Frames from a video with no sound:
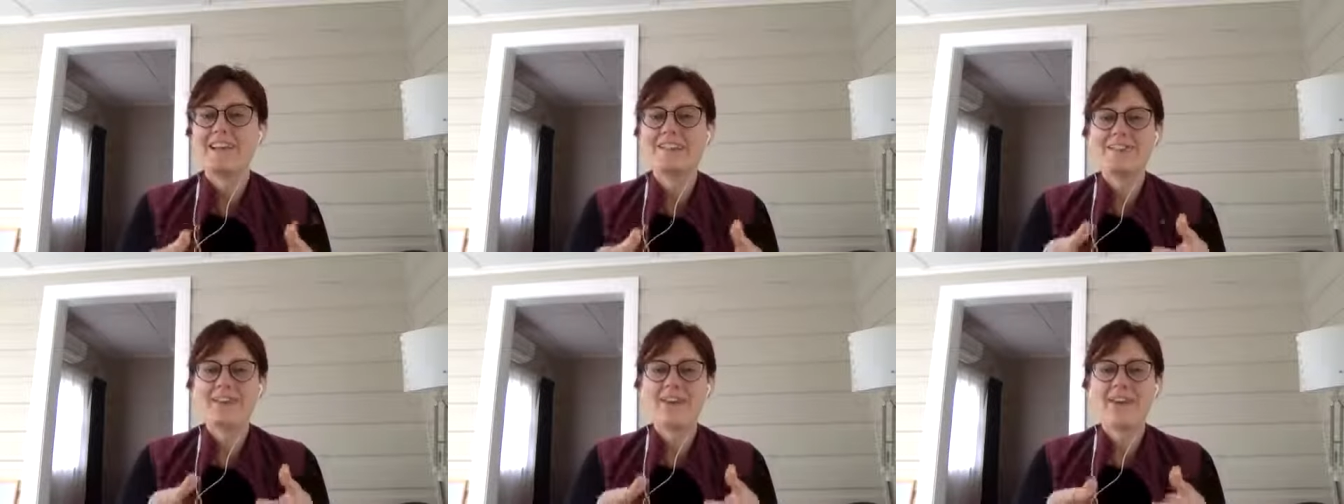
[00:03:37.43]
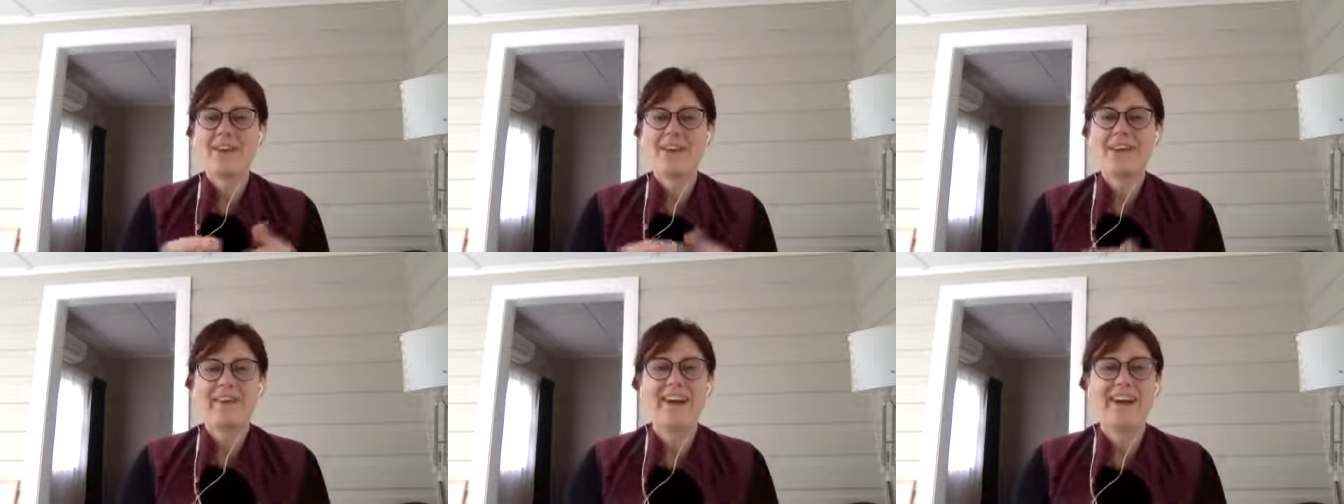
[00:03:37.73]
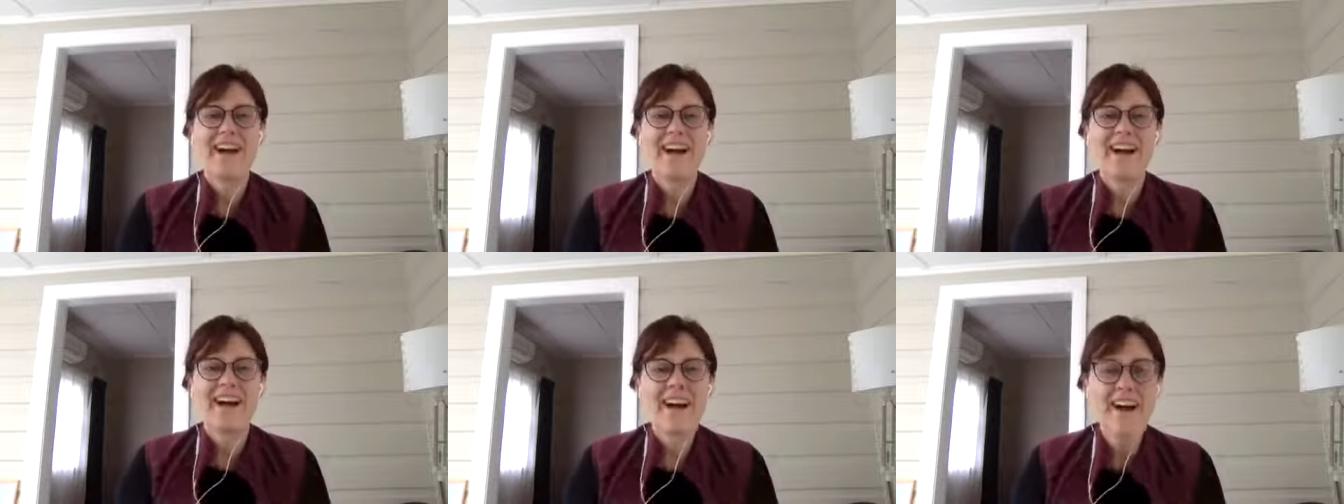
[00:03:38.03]
So
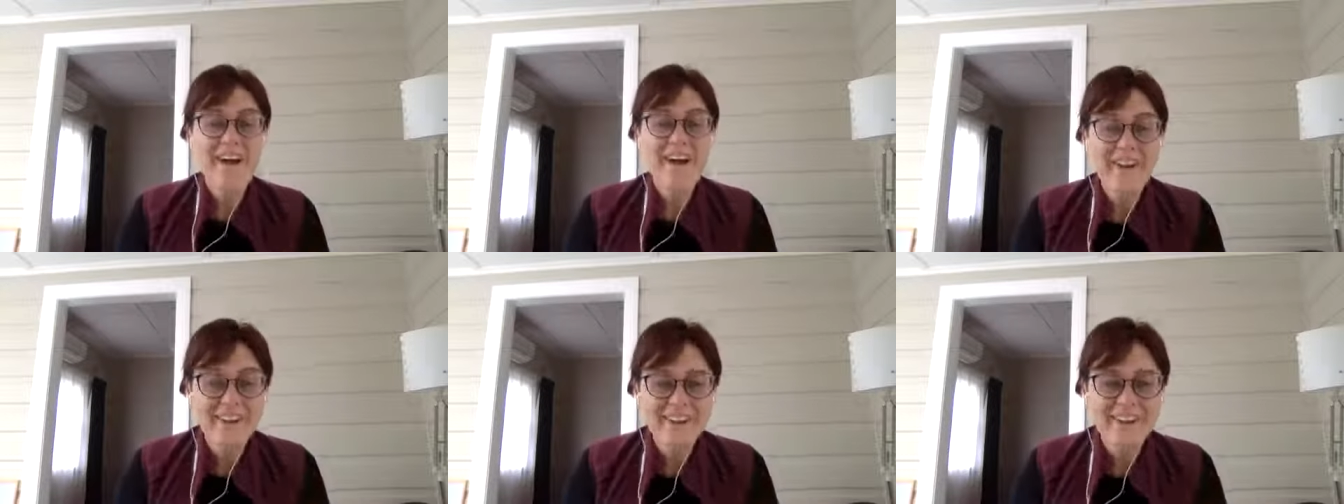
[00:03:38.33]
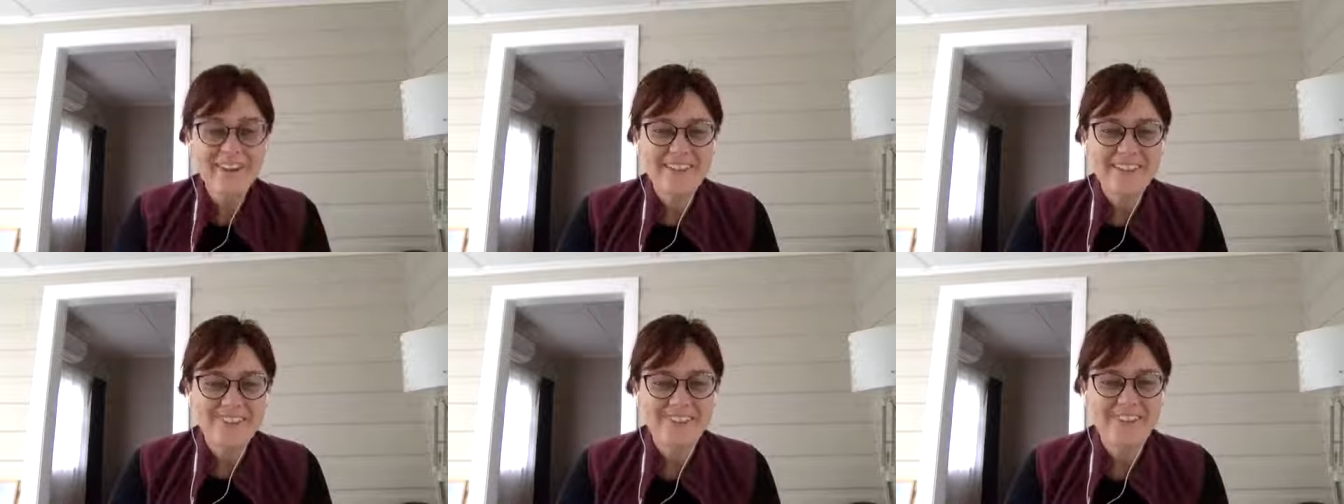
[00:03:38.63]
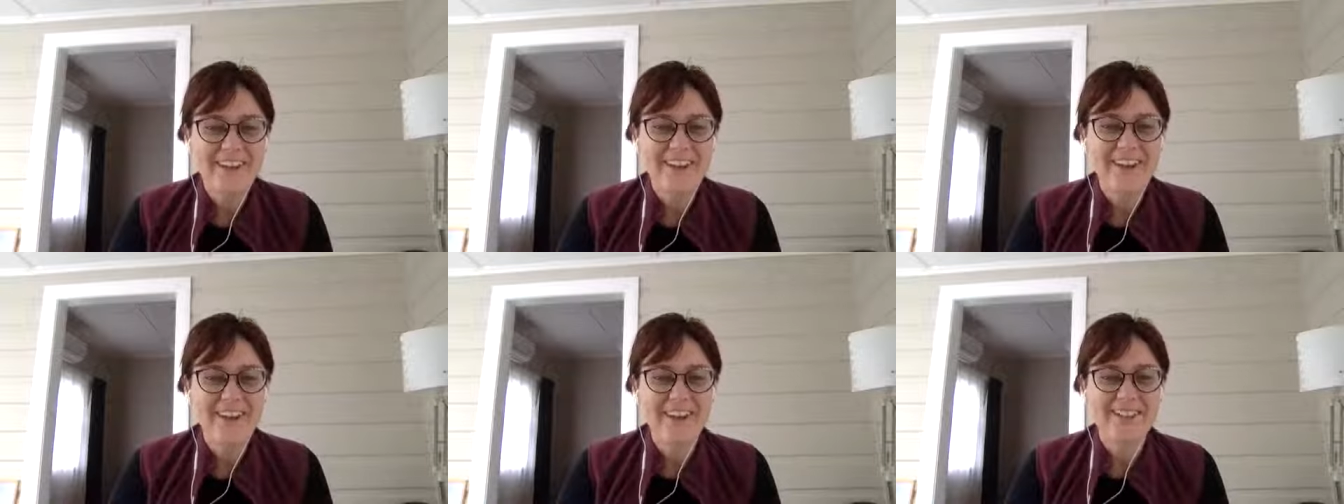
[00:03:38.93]
I hope
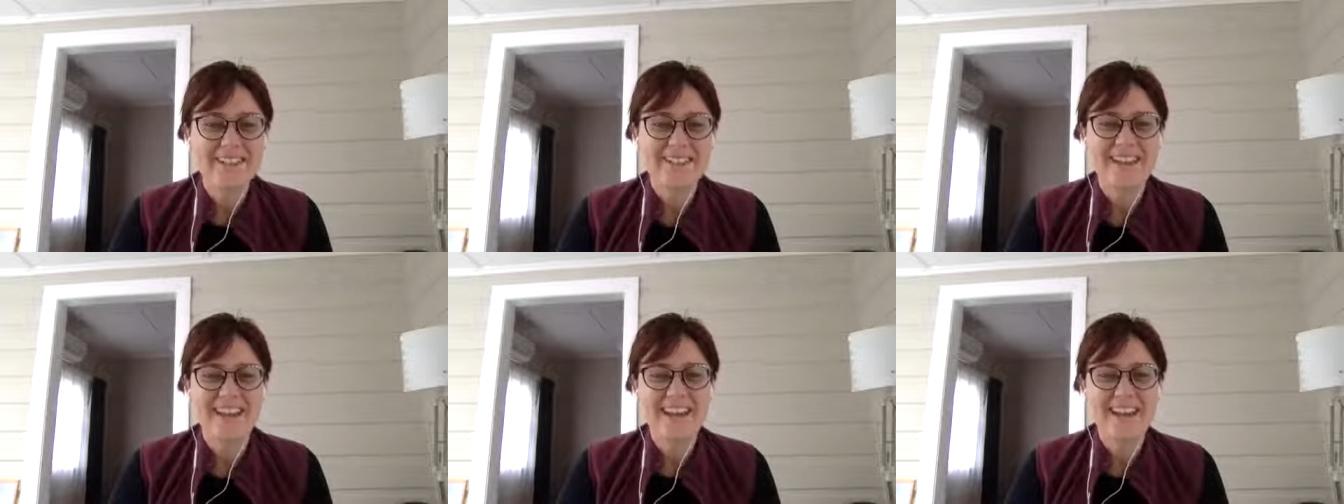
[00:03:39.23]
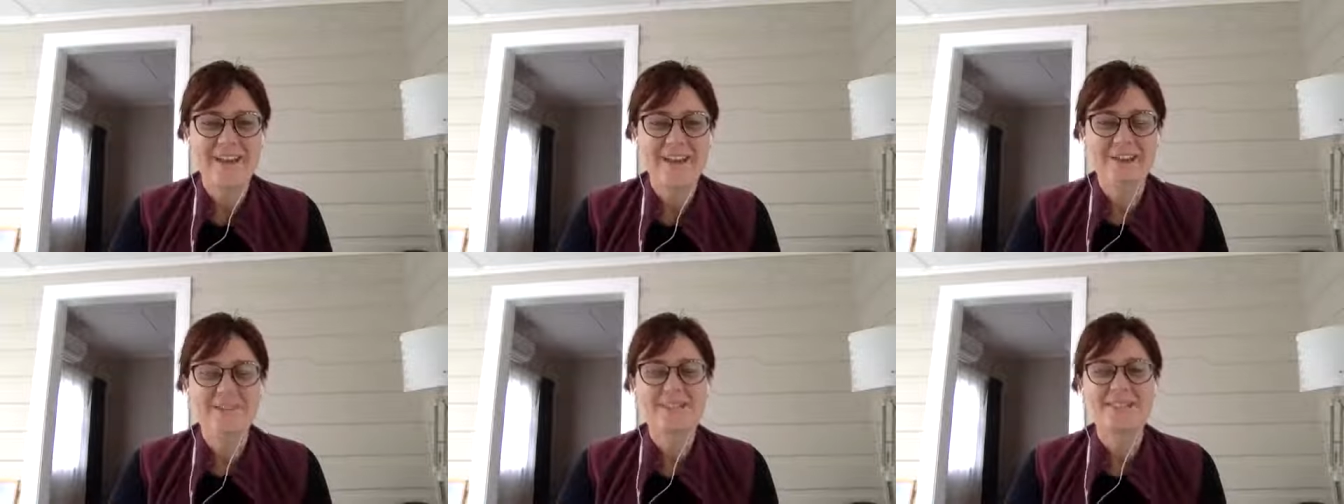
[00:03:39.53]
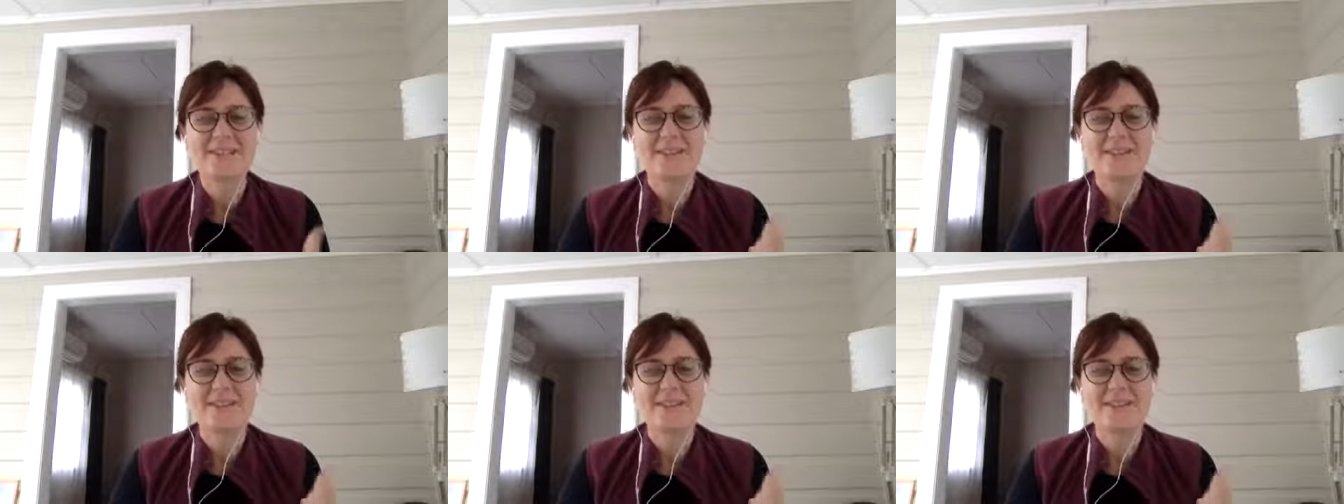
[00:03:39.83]
I hope that helps.